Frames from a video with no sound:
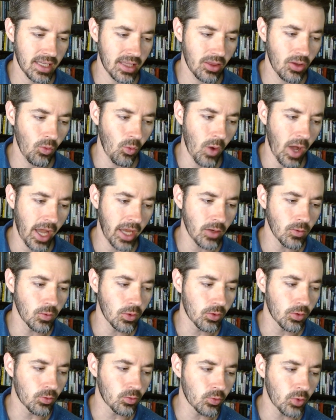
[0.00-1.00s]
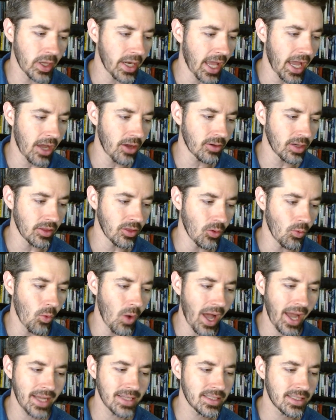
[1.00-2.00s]
and the wine will run out, and the
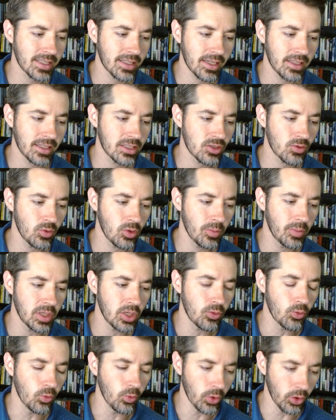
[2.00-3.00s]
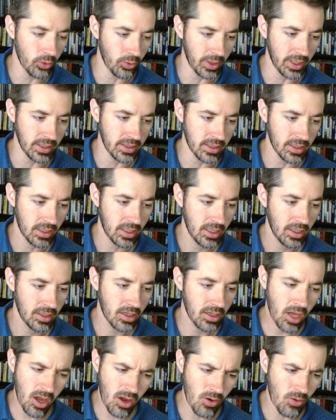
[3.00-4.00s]
wineskins will be ruined.
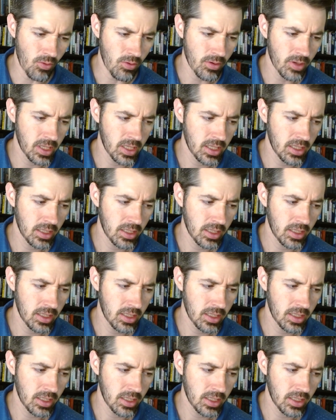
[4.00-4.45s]
No!